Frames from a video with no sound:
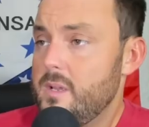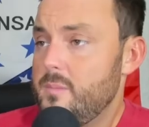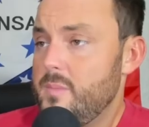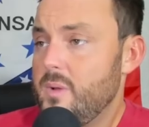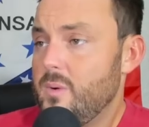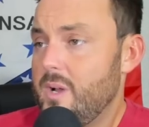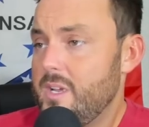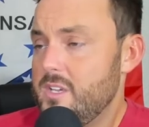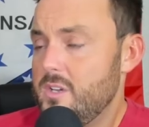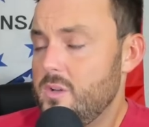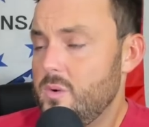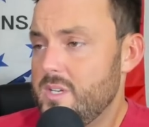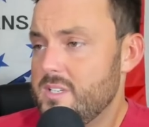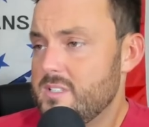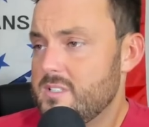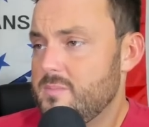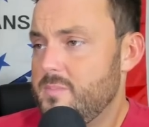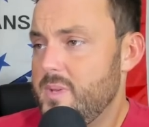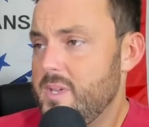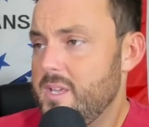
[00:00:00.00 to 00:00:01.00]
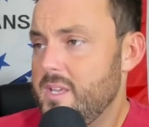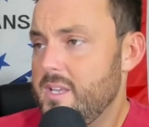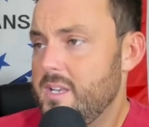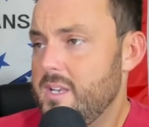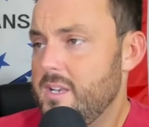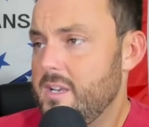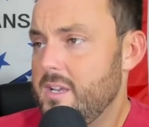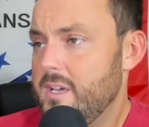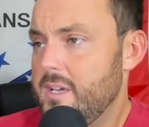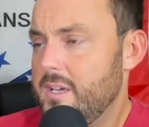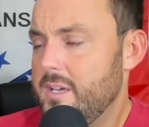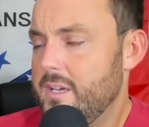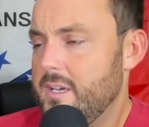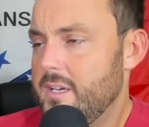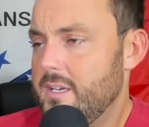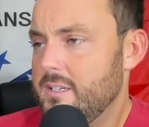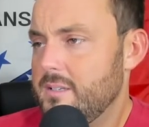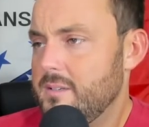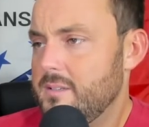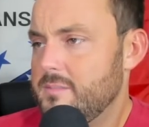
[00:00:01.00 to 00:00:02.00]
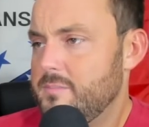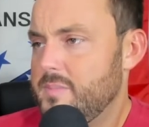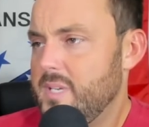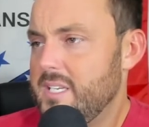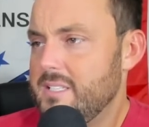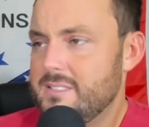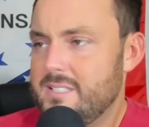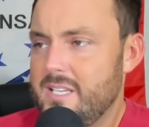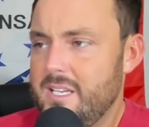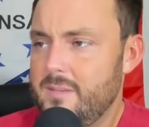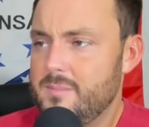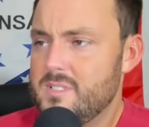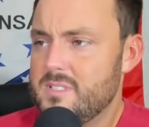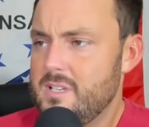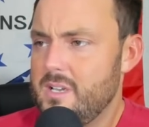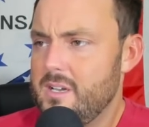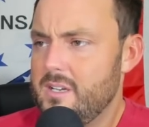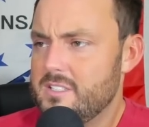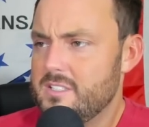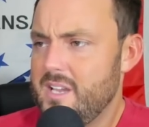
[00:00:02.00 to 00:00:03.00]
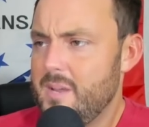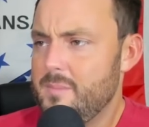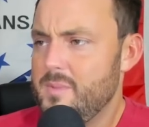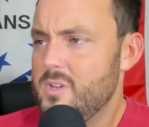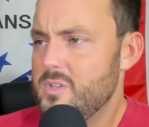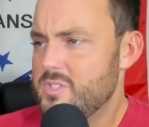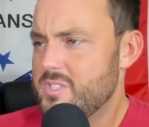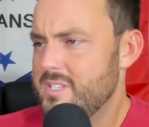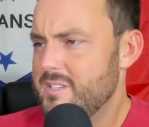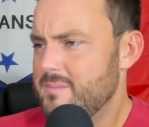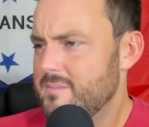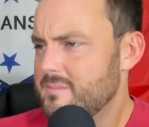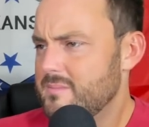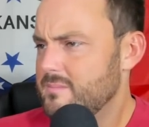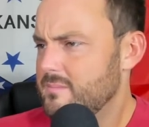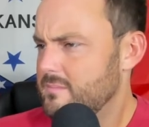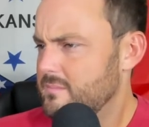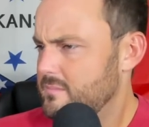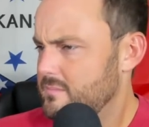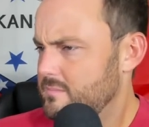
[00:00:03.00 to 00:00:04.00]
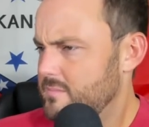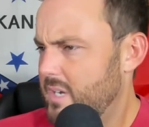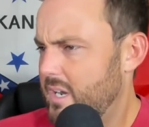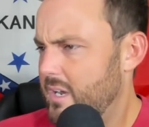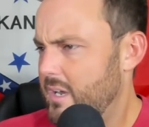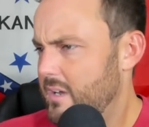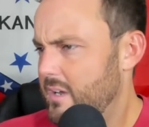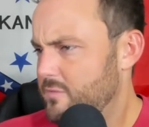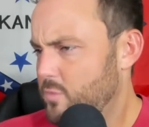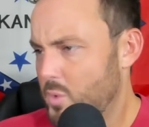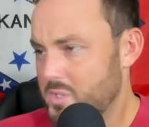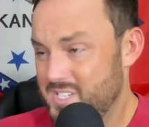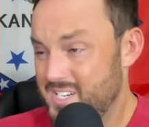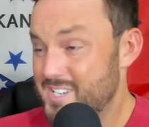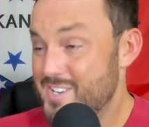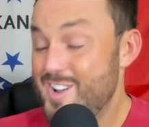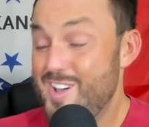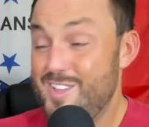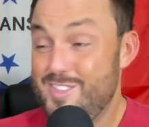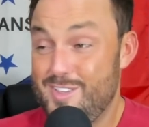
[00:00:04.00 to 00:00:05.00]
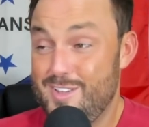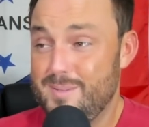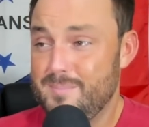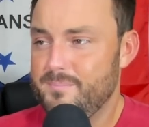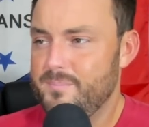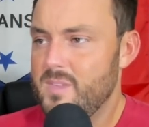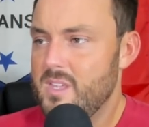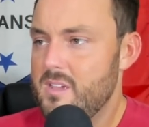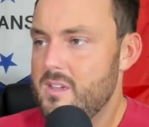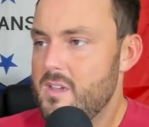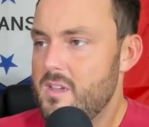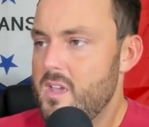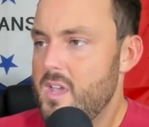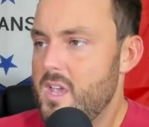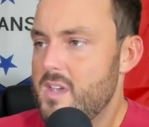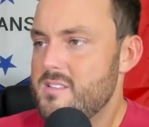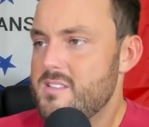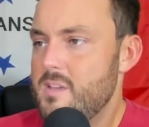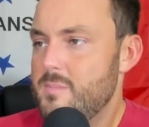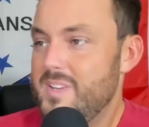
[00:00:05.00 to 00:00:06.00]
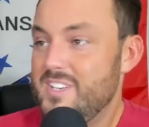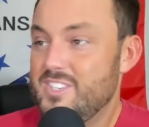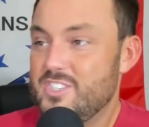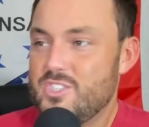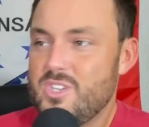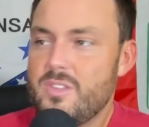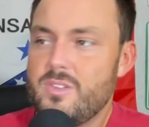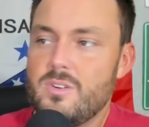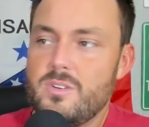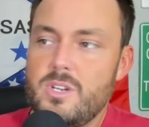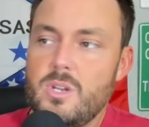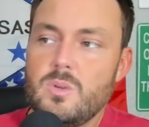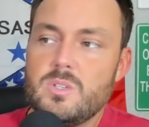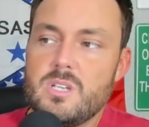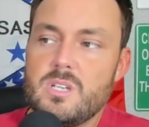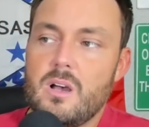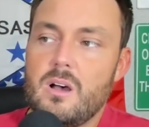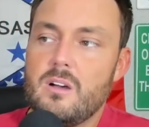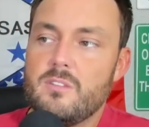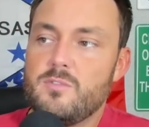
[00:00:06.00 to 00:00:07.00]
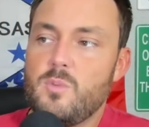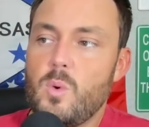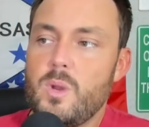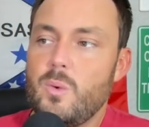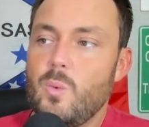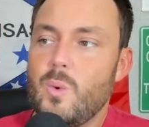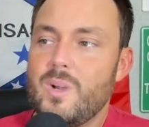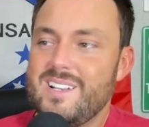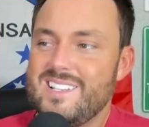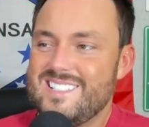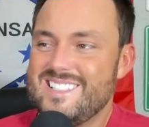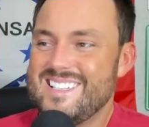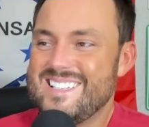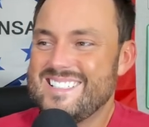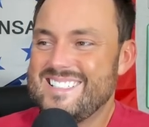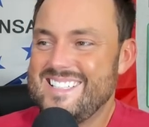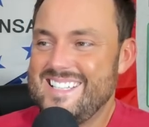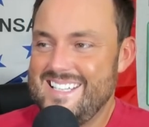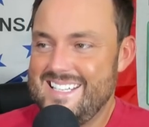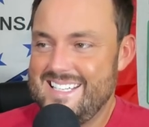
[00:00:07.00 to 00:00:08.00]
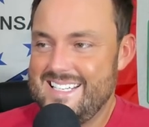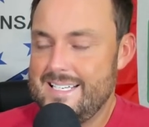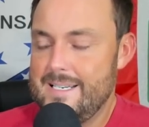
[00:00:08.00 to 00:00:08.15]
BYU has been beating teams Sam Houston by 14-0. They beat Southern Utah 41-16.